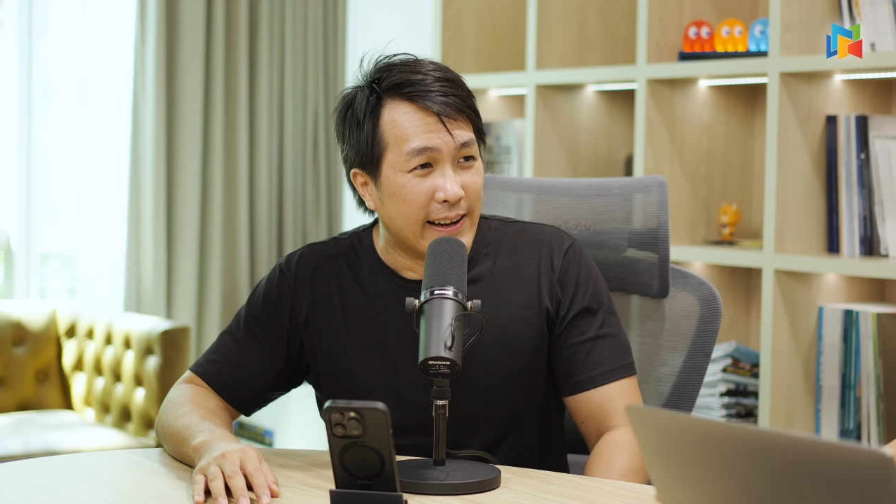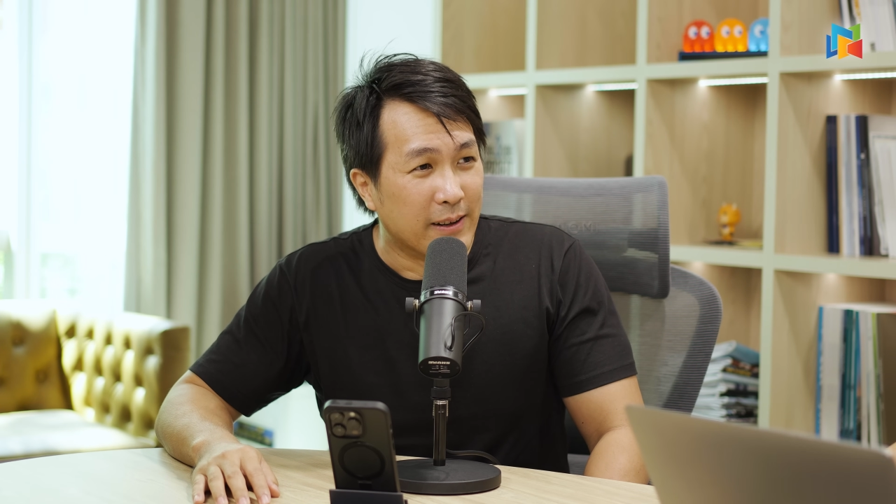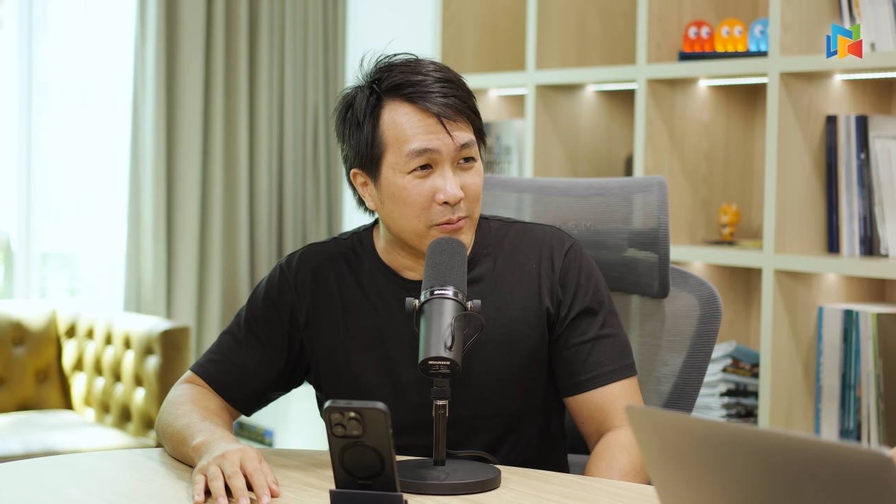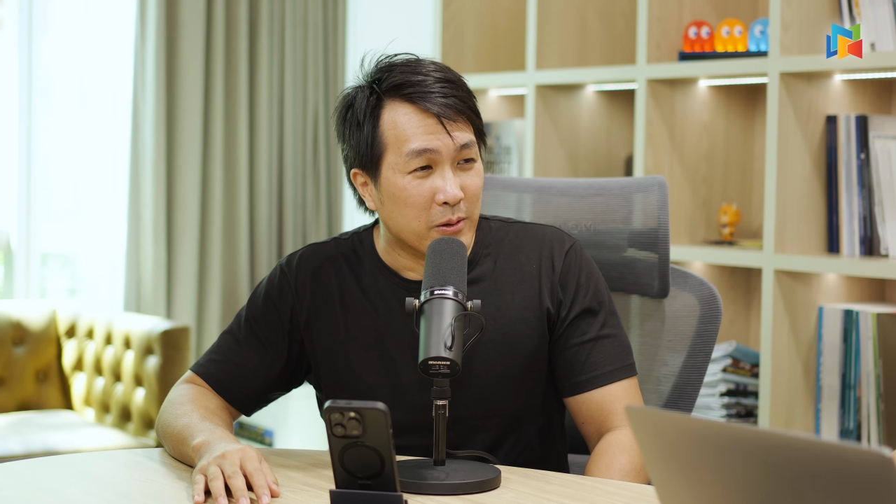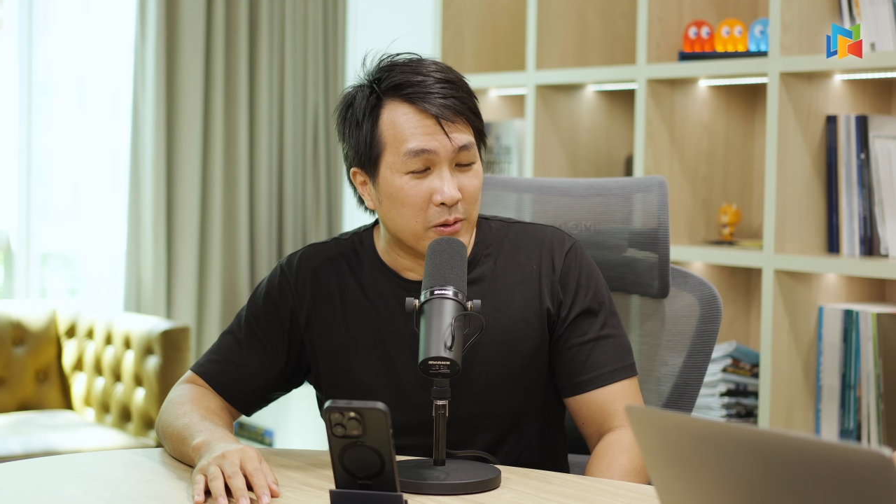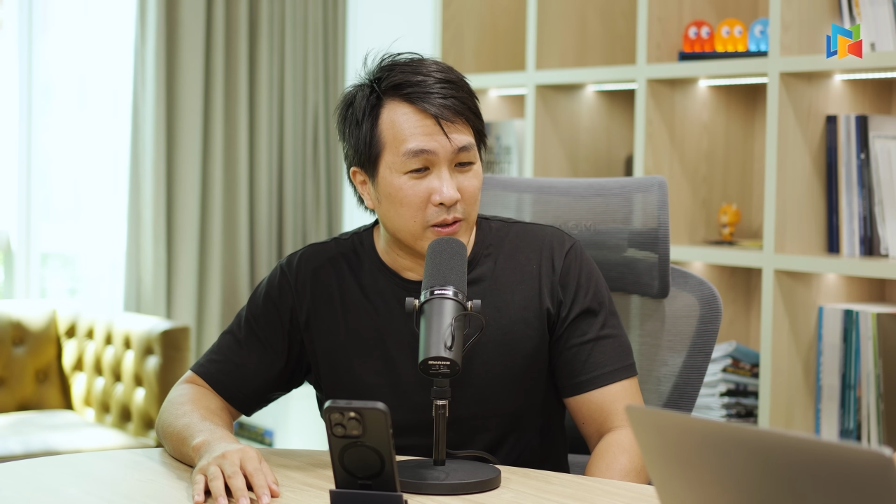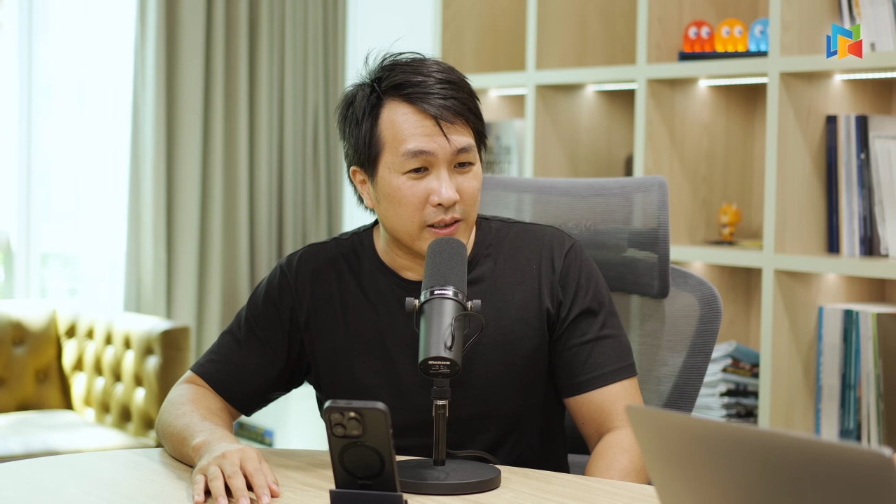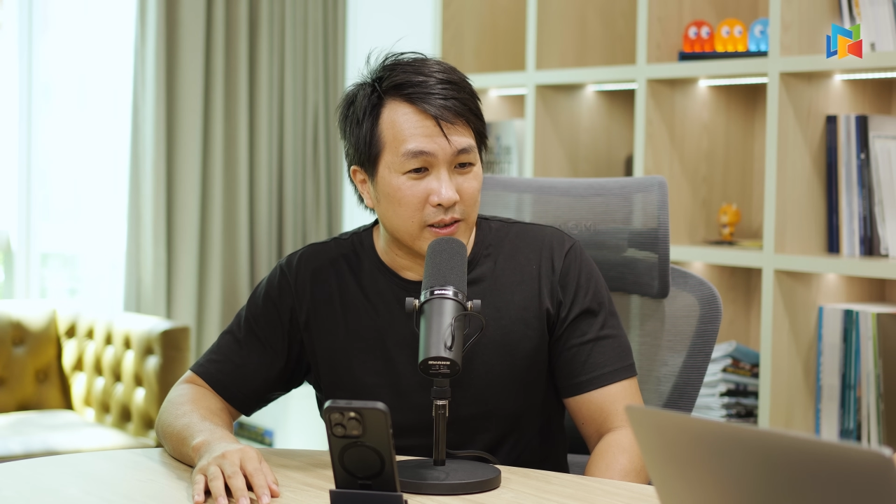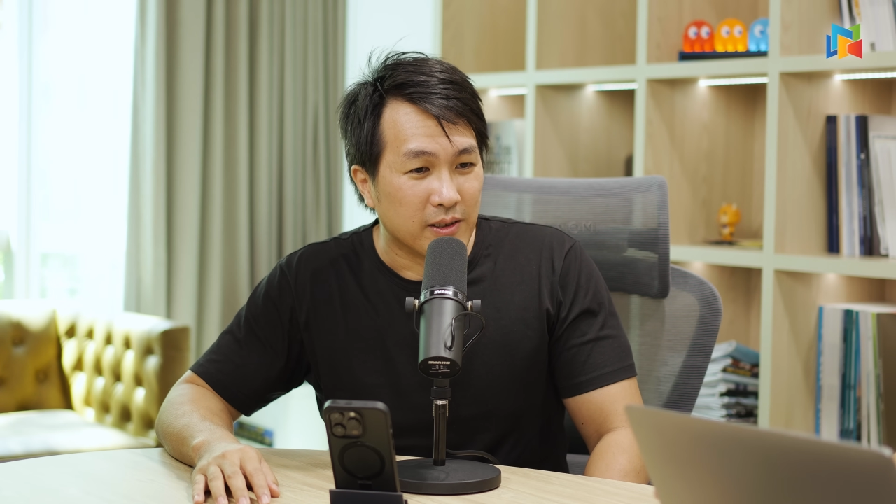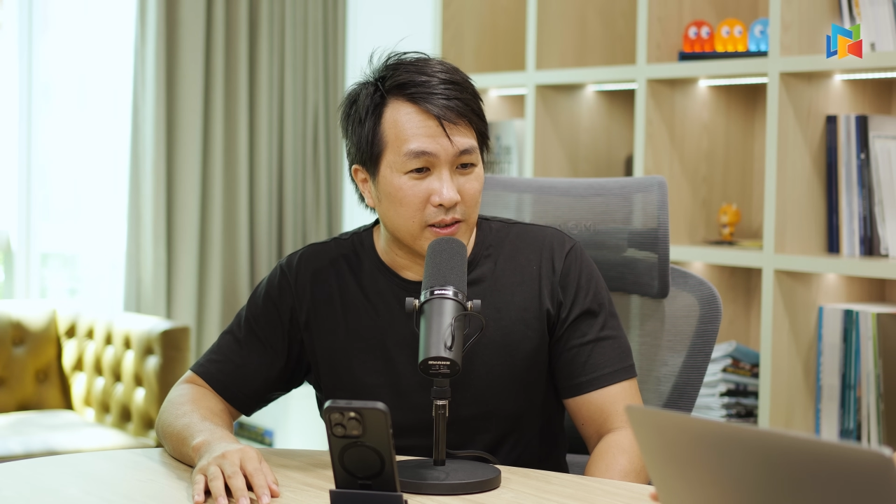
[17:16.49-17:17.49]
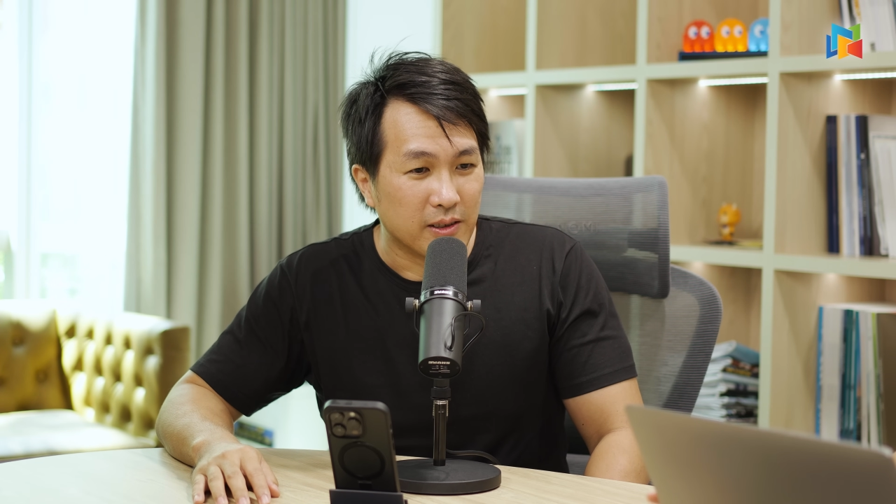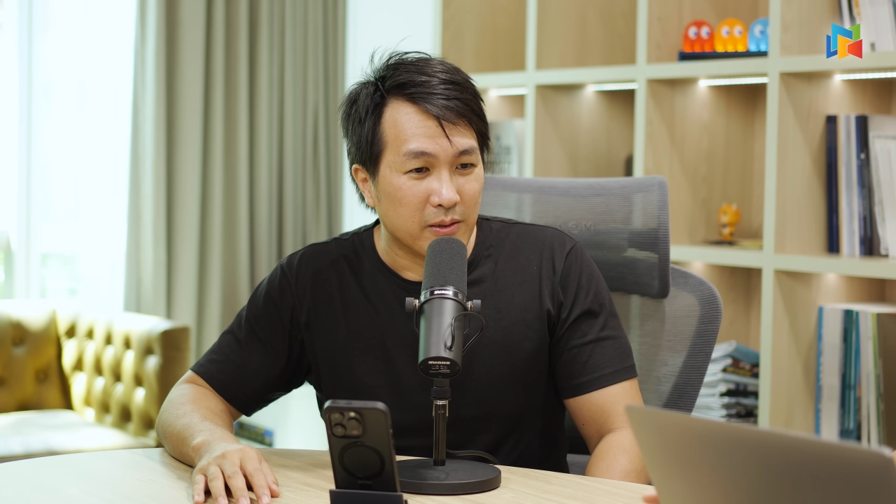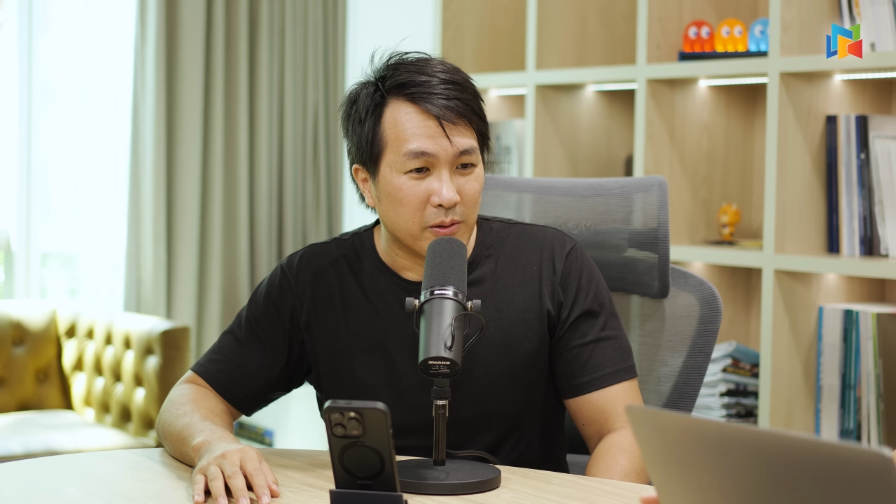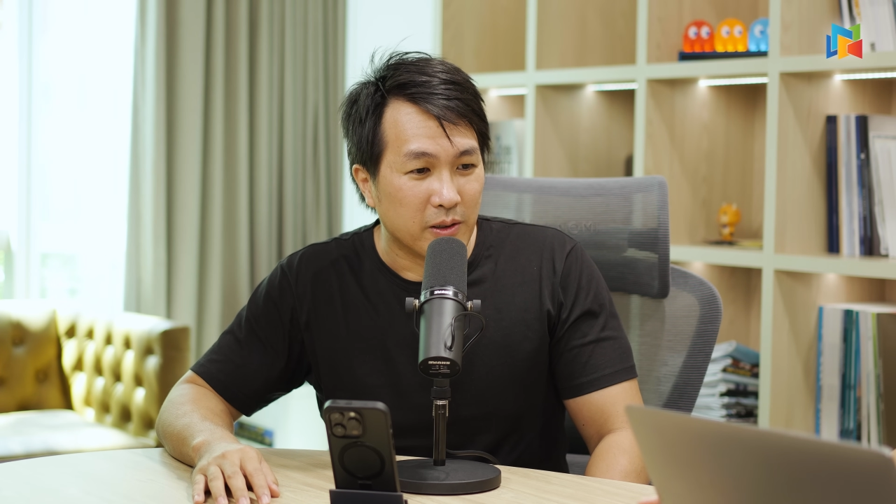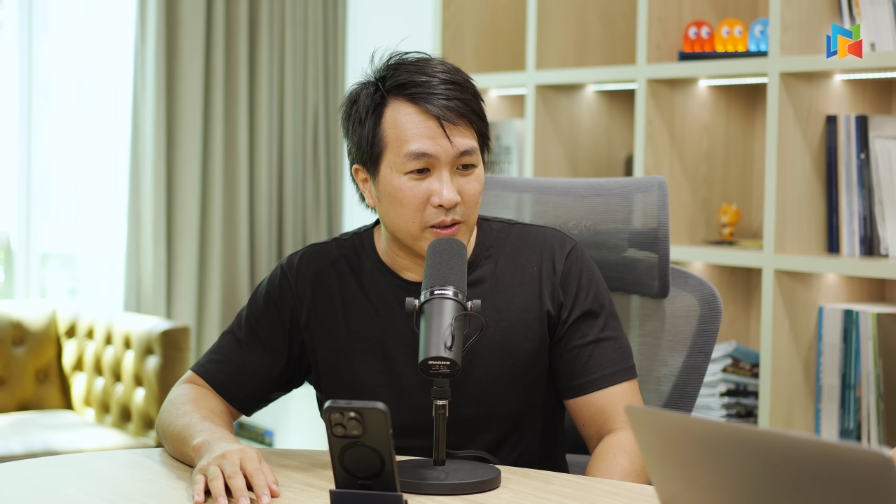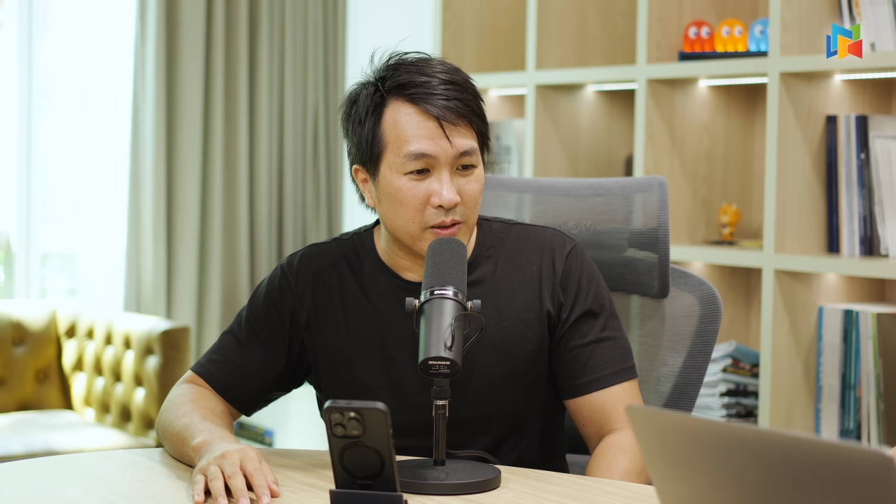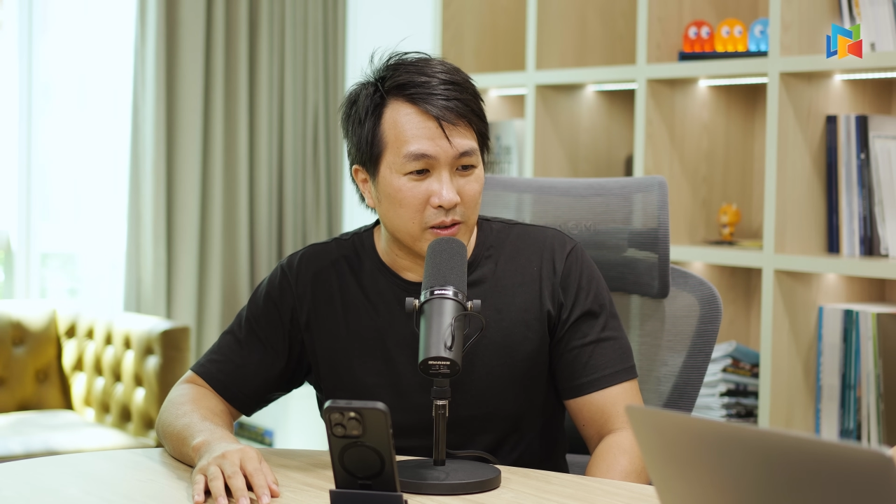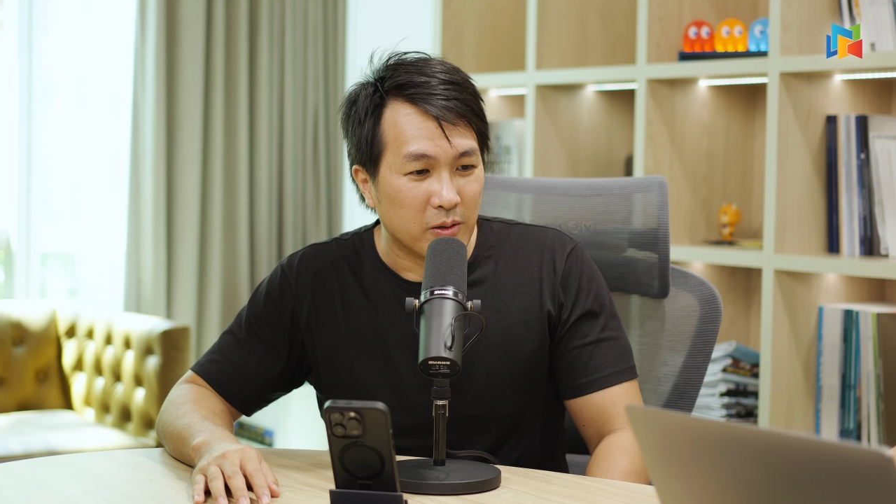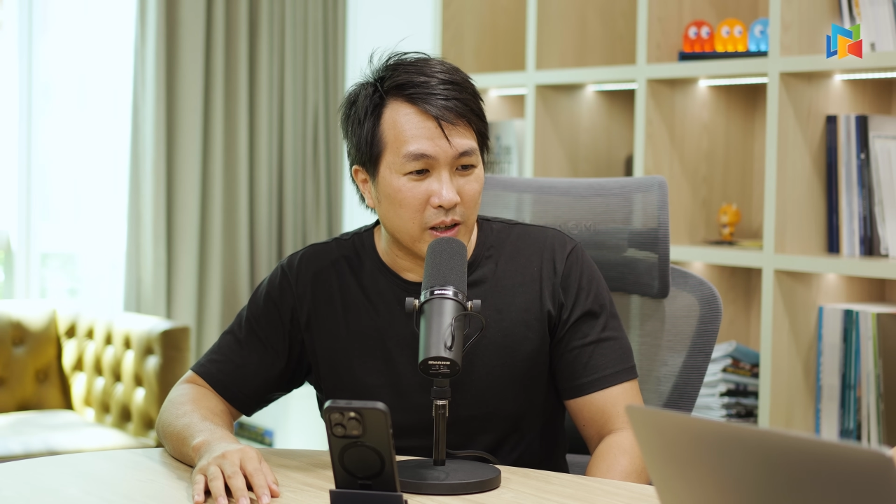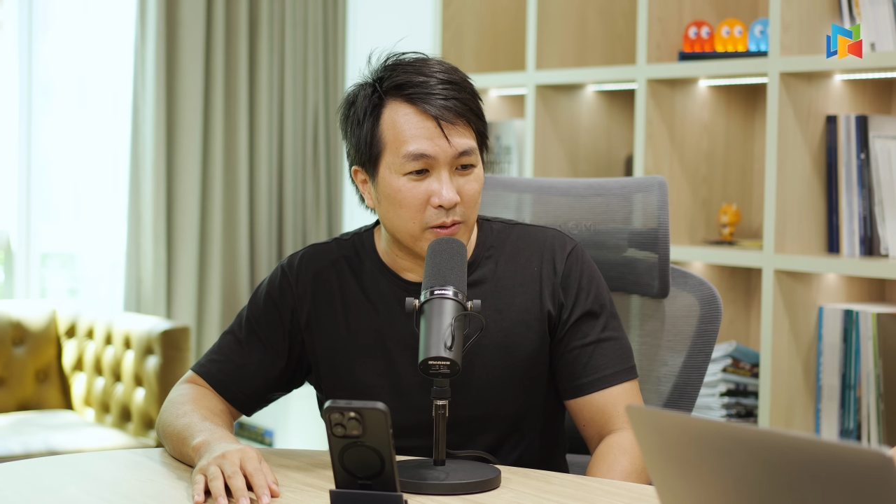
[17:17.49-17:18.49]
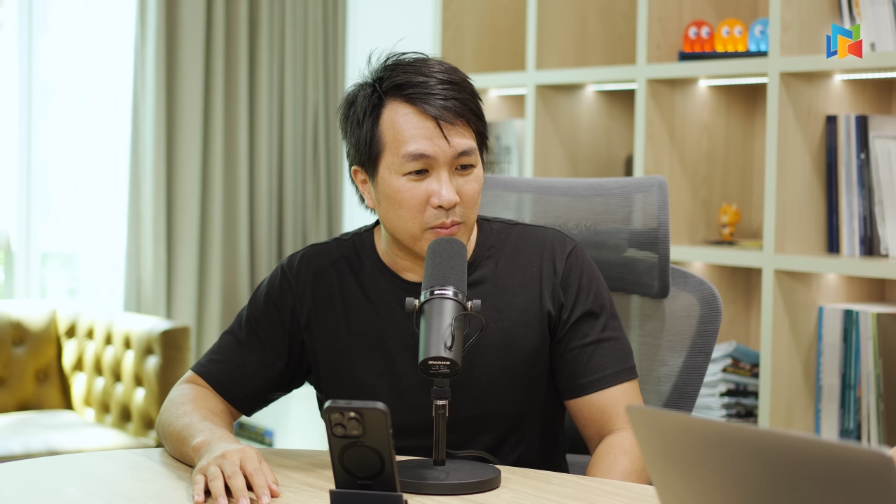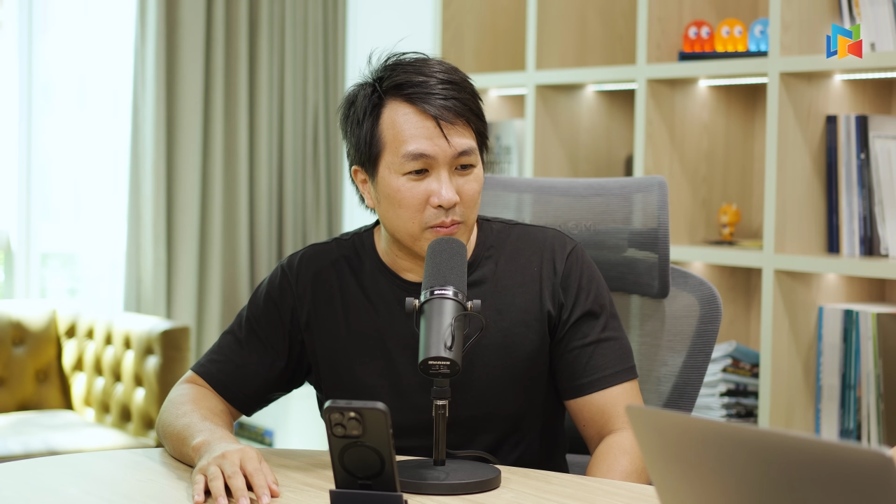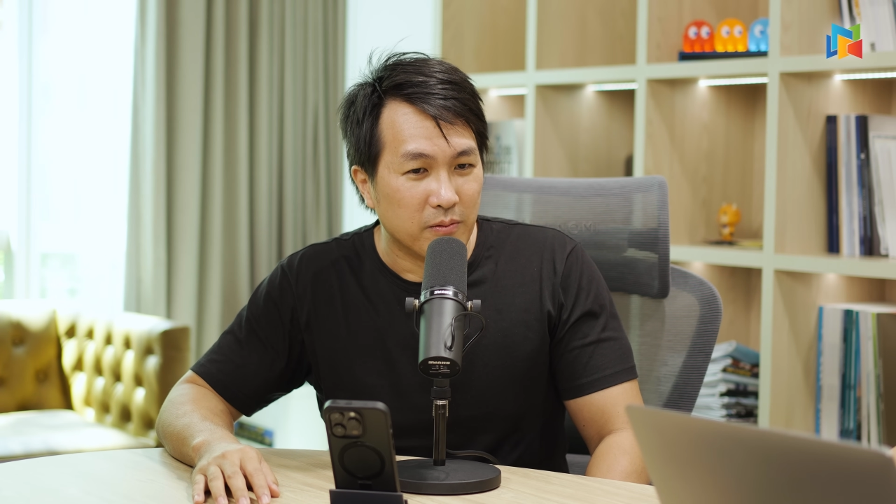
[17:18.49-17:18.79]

And we were like discussing whether it could ever